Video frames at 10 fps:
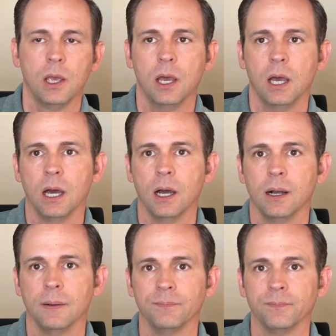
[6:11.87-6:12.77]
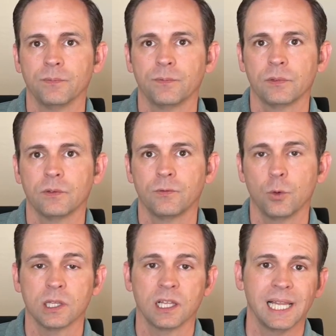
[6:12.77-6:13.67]

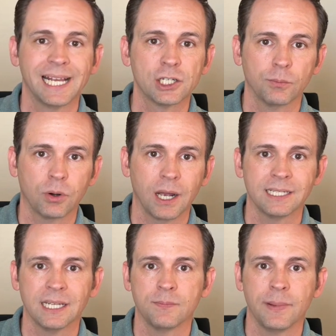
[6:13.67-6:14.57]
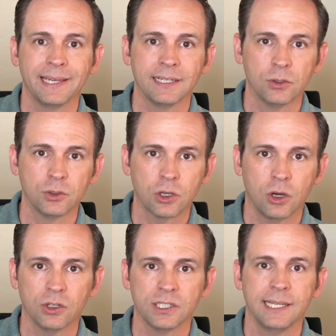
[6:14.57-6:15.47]
for the collection process, making those
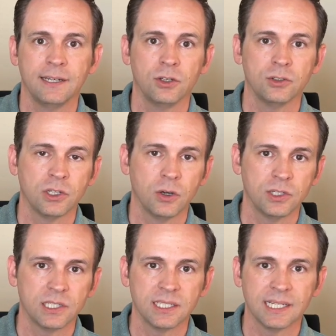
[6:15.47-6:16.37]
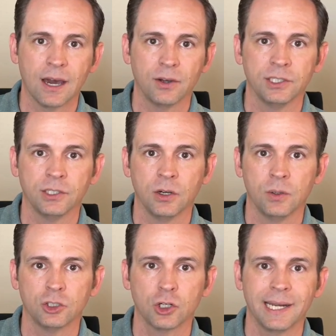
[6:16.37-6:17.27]
calls, sending those notices out,
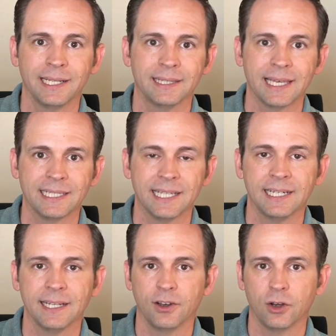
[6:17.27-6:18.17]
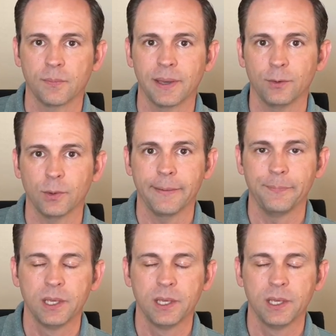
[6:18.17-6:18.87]
and trying to get that tenant in there to pay rent.